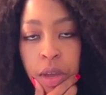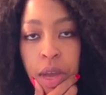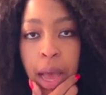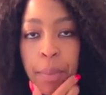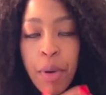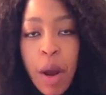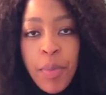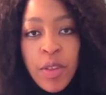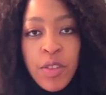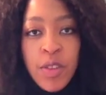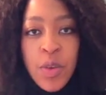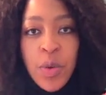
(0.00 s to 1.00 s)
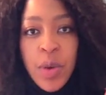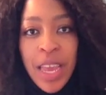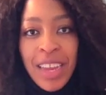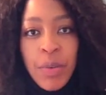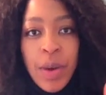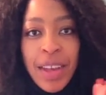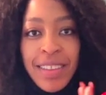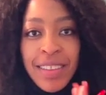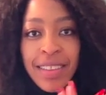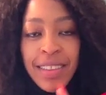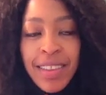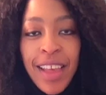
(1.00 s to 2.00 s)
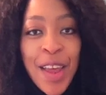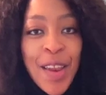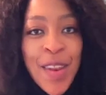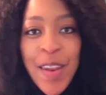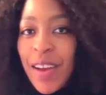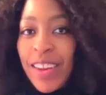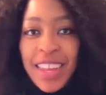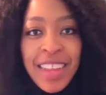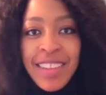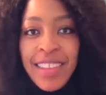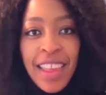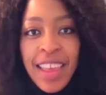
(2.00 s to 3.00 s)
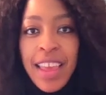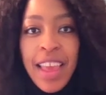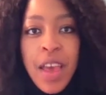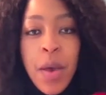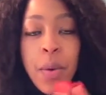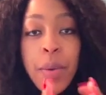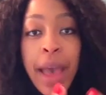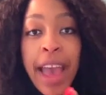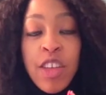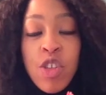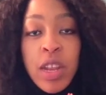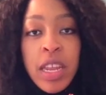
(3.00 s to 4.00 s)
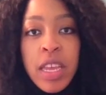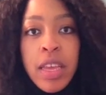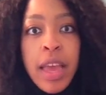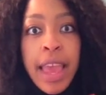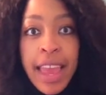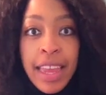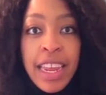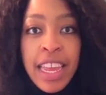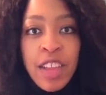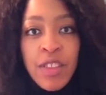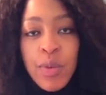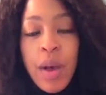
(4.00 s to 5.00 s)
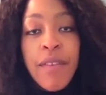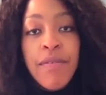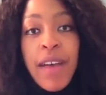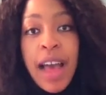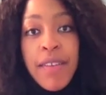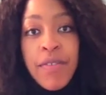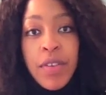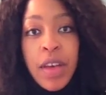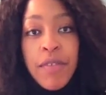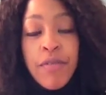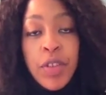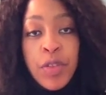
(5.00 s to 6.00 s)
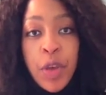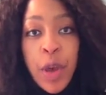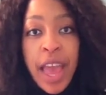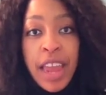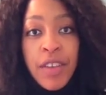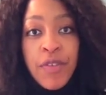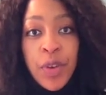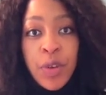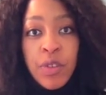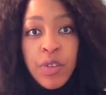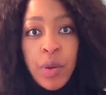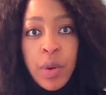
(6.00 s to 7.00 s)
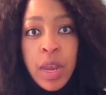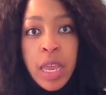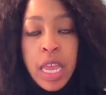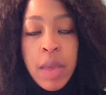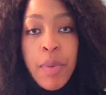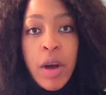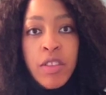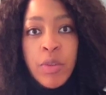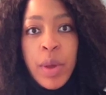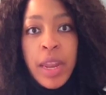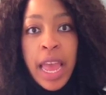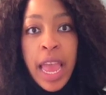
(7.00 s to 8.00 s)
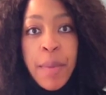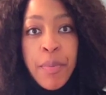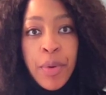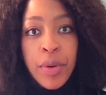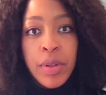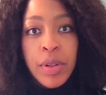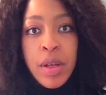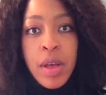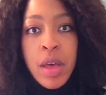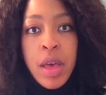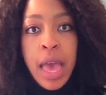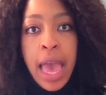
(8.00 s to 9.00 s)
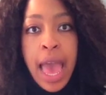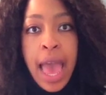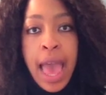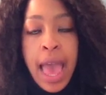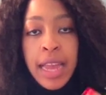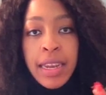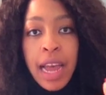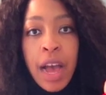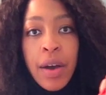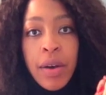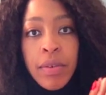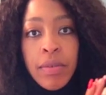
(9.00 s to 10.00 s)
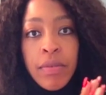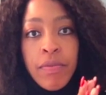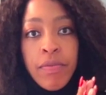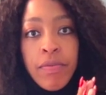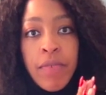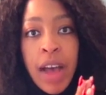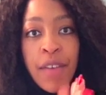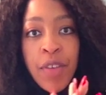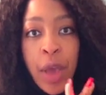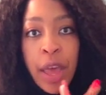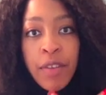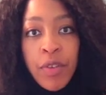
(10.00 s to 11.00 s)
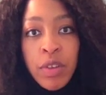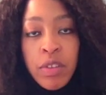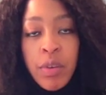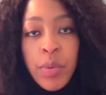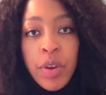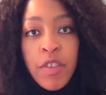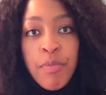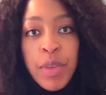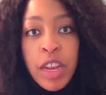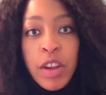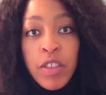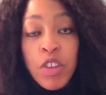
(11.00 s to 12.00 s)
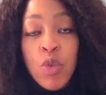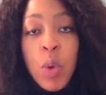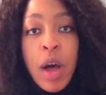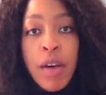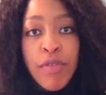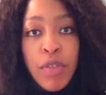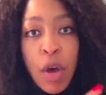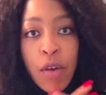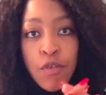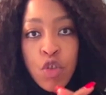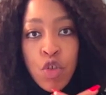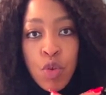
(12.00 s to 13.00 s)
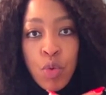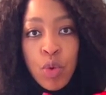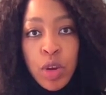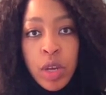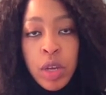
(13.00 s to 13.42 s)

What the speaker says: I promise you it was not easy. We're actually heading into our fifth year anniversary. He passed away in April, and our 5-year anniversary would have been on the 12th of June.